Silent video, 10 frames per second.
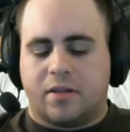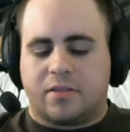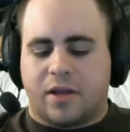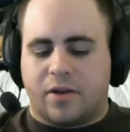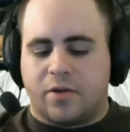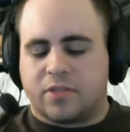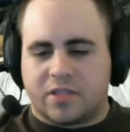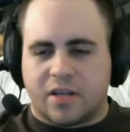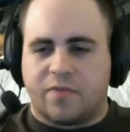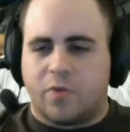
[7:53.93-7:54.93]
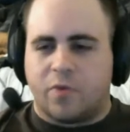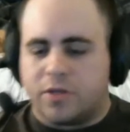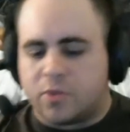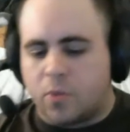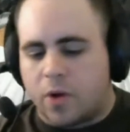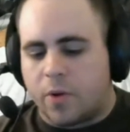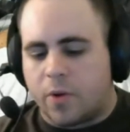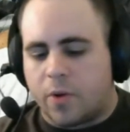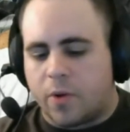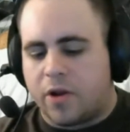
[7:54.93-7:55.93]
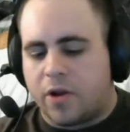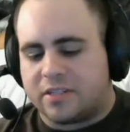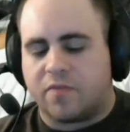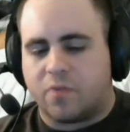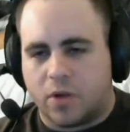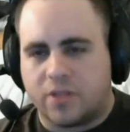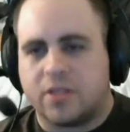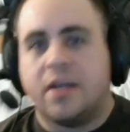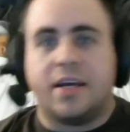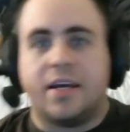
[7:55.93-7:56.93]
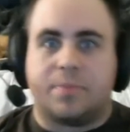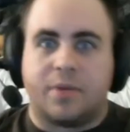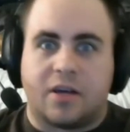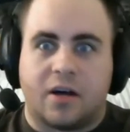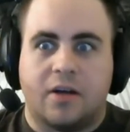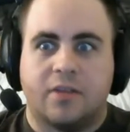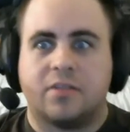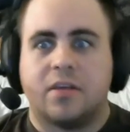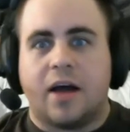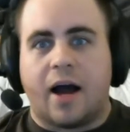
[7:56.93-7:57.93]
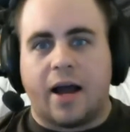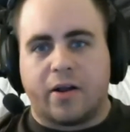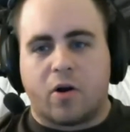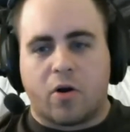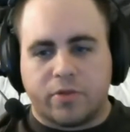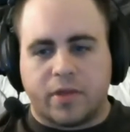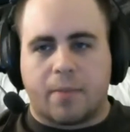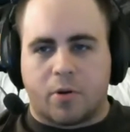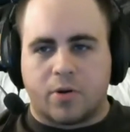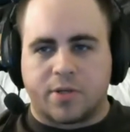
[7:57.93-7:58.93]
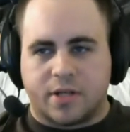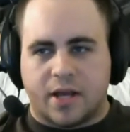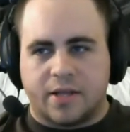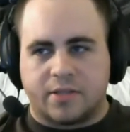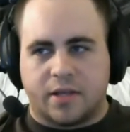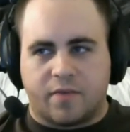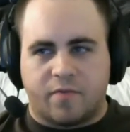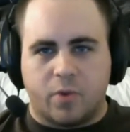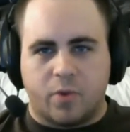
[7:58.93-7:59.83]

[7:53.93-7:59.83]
I know it's a distinct voice. Why do I know it's a distinct voice? It's because I heard that person as a voice